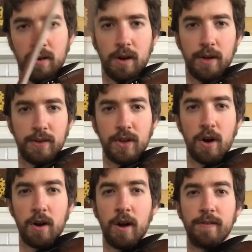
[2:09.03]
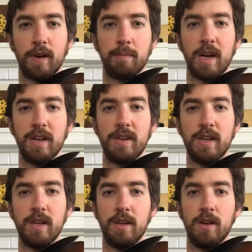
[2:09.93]
I start off on my
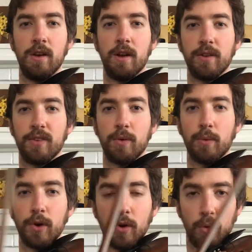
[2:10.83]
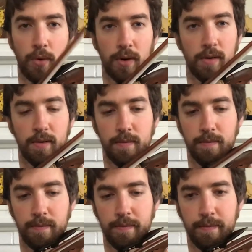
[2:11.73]
D as the root.
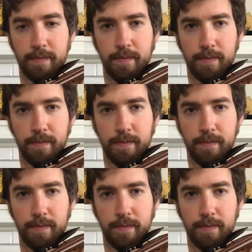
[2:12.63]
D